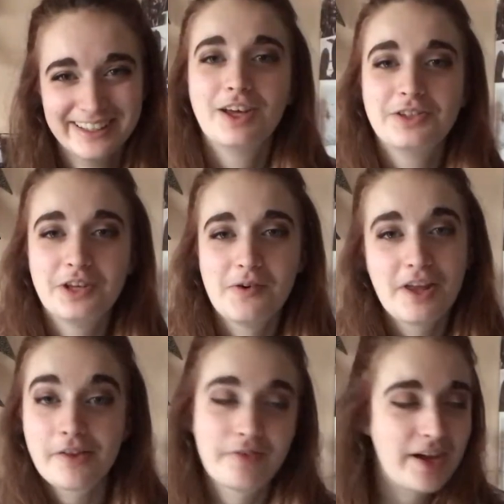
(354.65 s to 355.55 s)
So
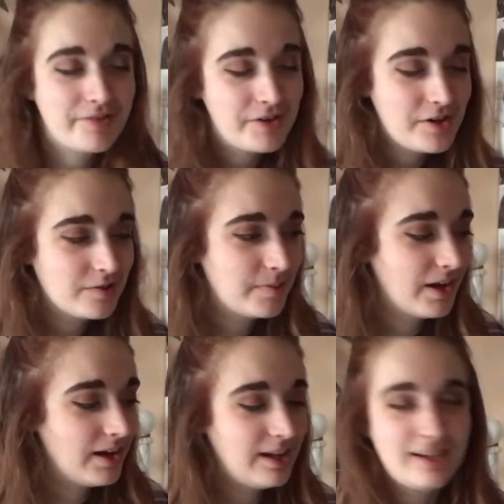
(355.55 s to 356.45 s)
another favourite of
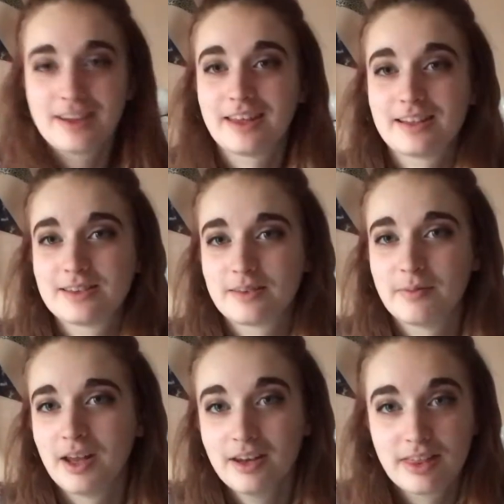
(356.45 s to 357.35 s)
mine this
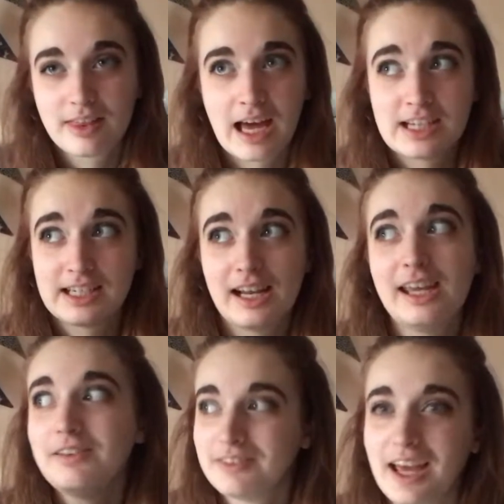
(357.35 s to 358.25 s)
month,
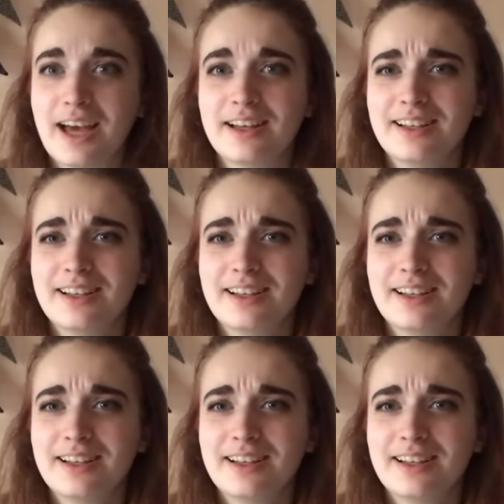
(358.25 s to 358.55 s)
actually, yeah,